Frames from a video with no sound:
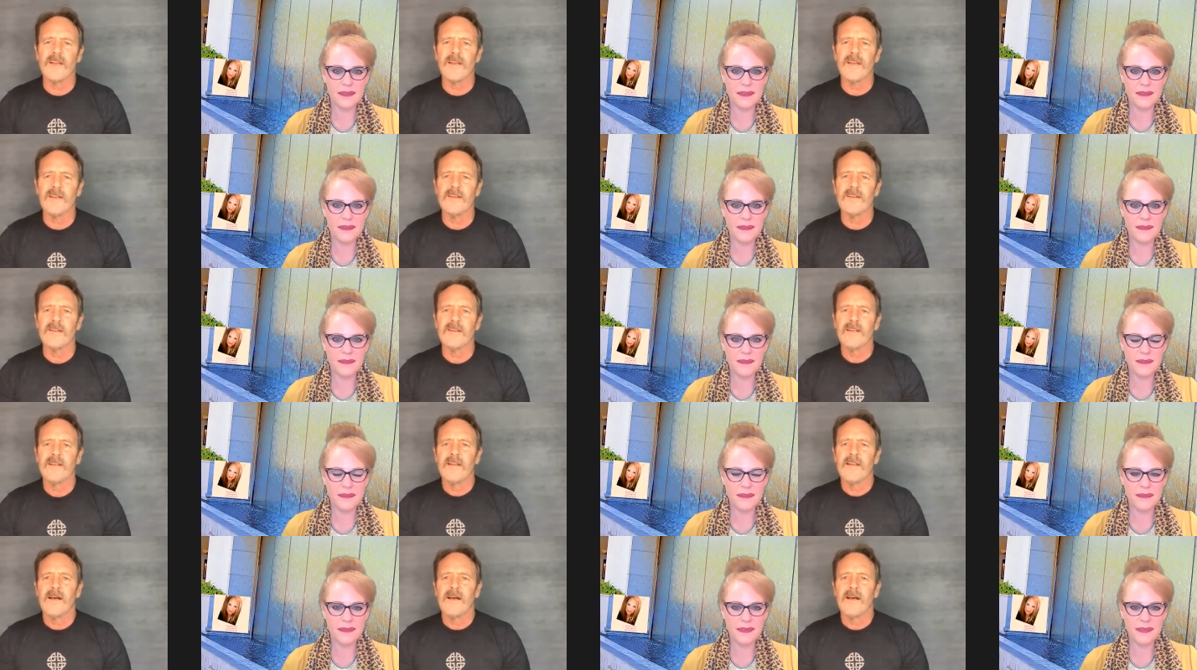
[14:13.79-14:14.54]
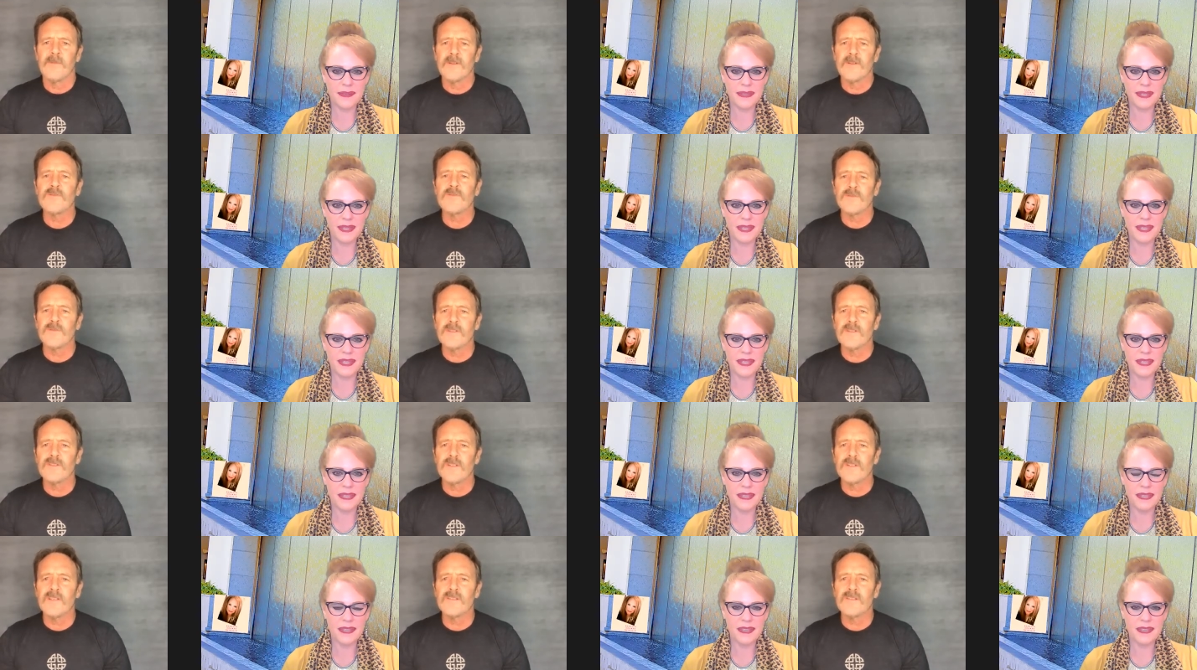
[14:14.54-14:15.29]
Speaker 1: And I mean, it's
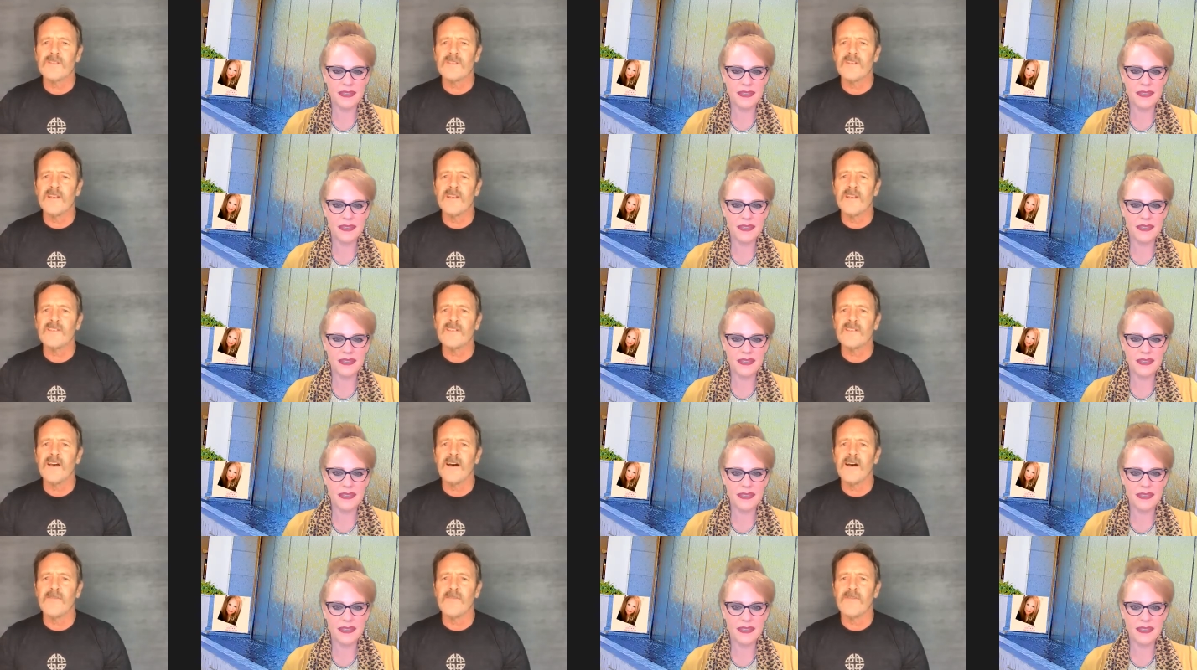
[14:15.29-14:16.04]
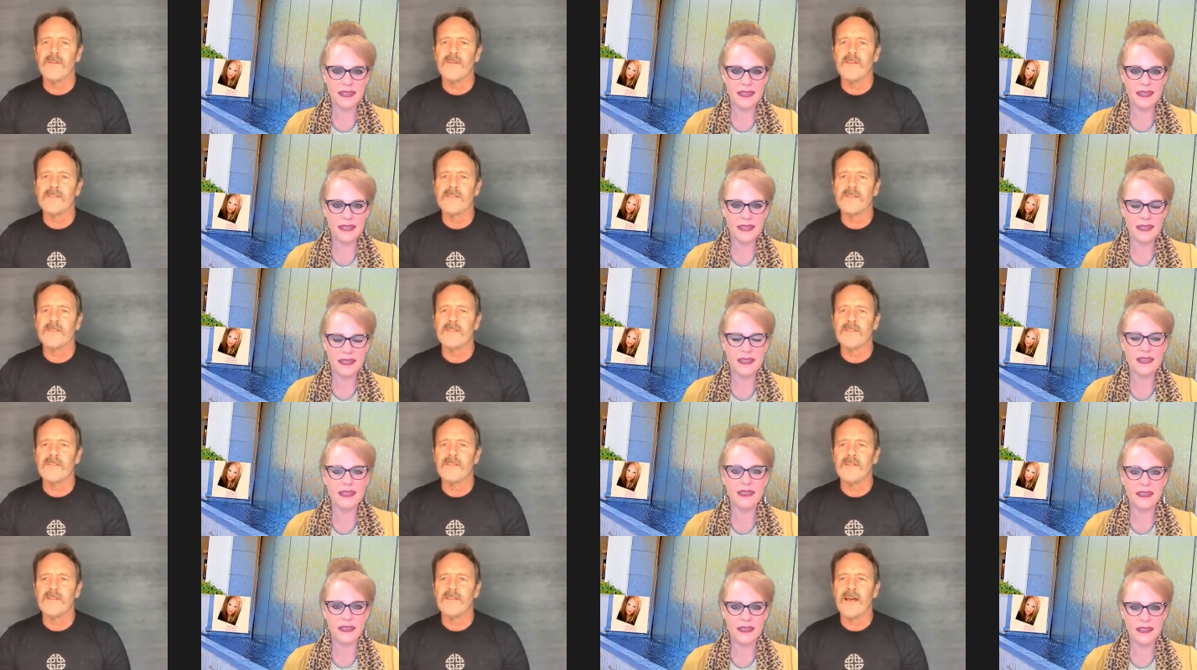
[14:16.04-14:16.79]
it's it's it's tough, and
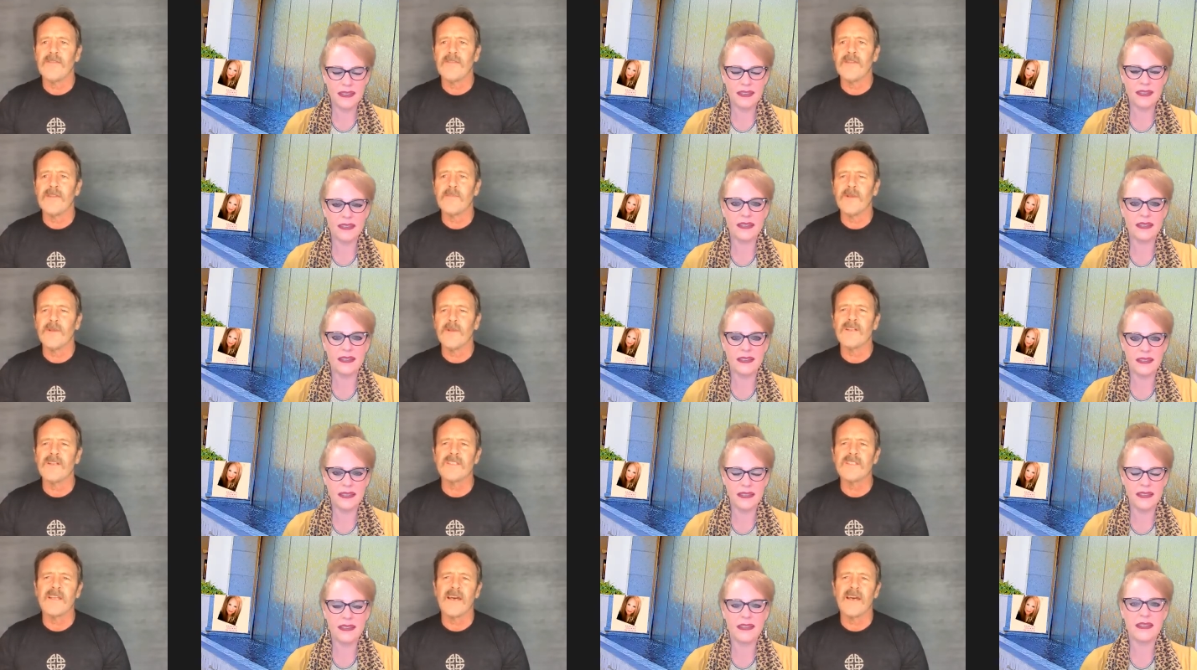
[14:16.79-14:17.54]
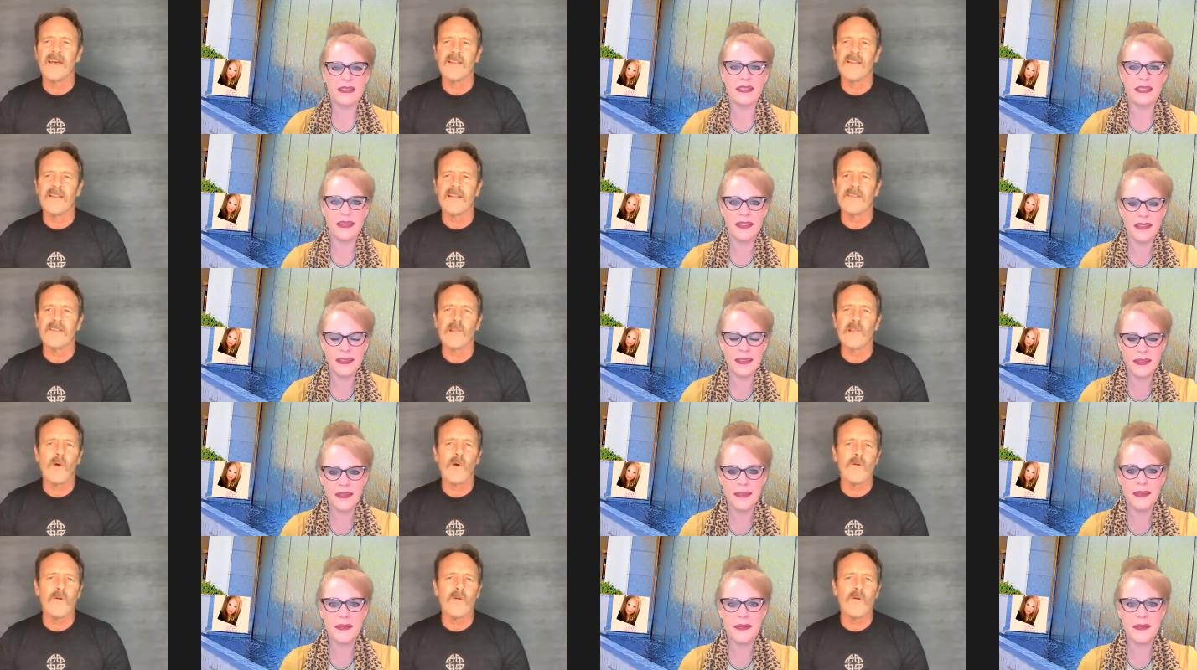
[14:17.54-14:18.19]
it's I think because of that lower